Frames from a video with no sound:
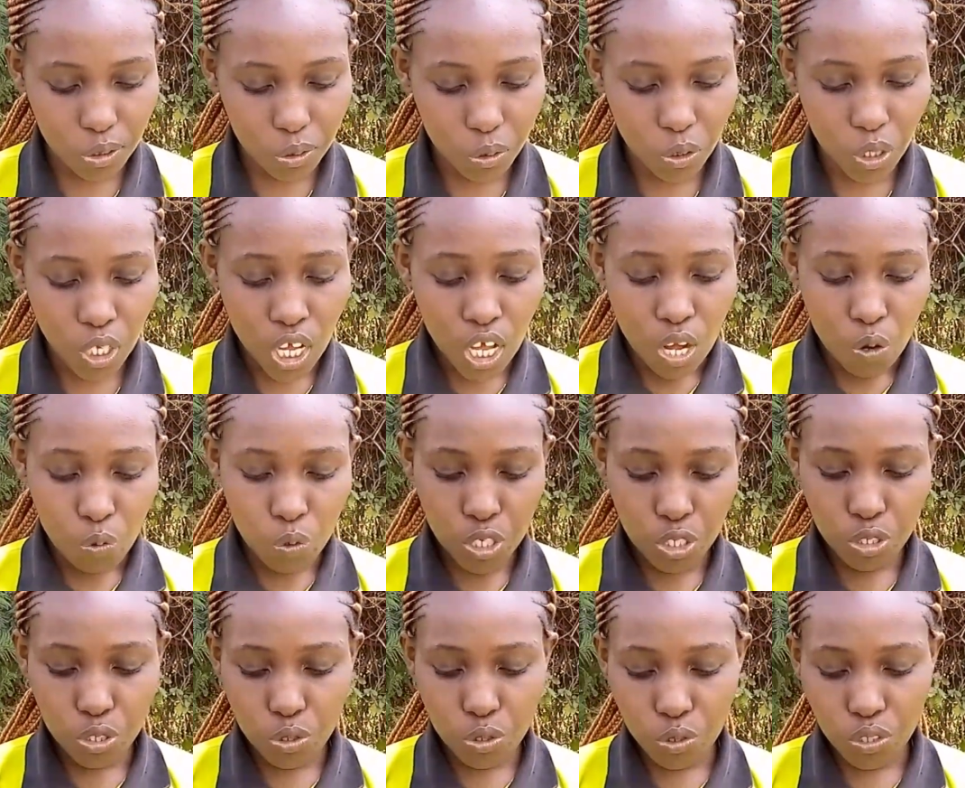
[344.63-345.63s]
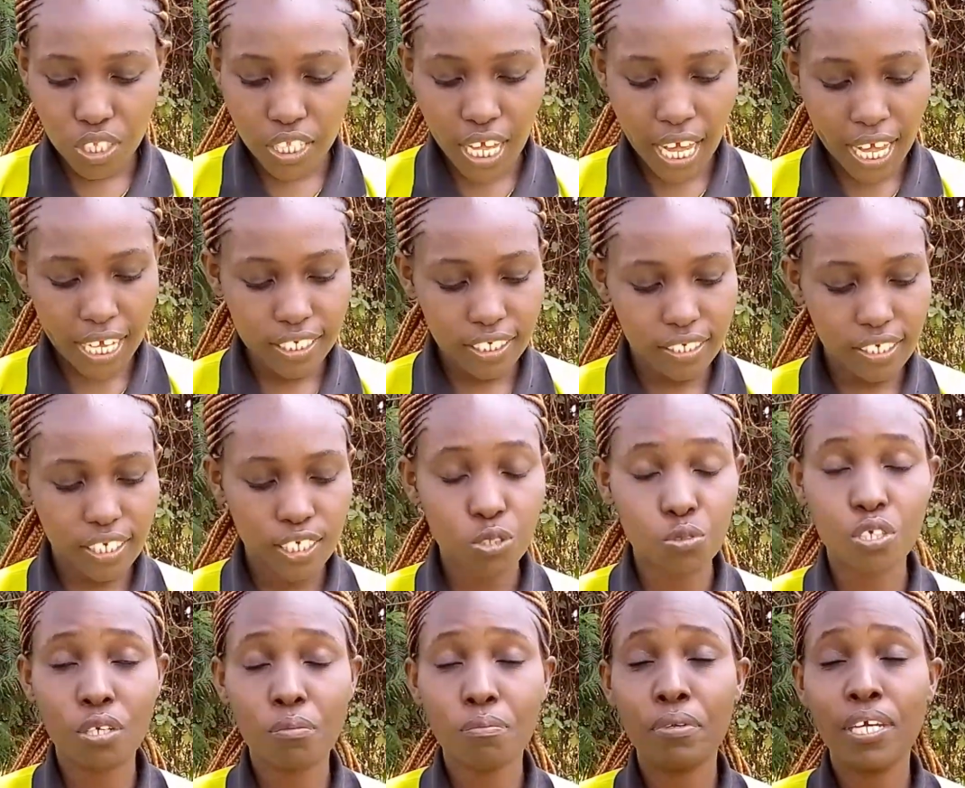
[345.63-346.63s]
So when you do that, it
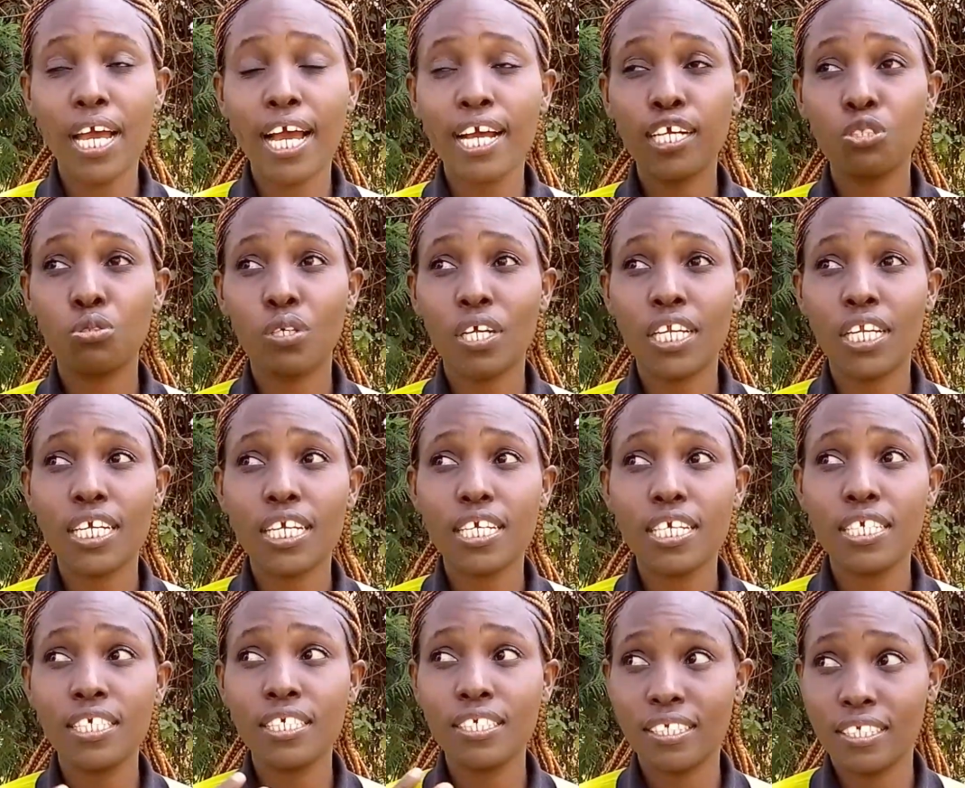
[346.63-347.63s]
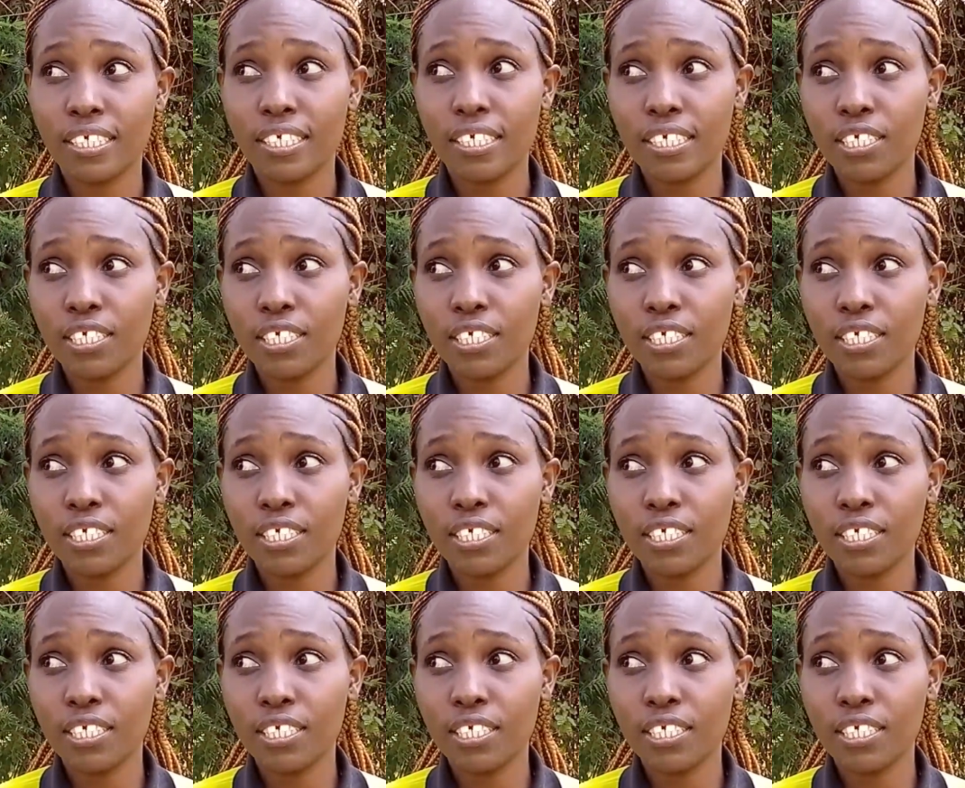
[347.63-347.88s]
will be actually easy.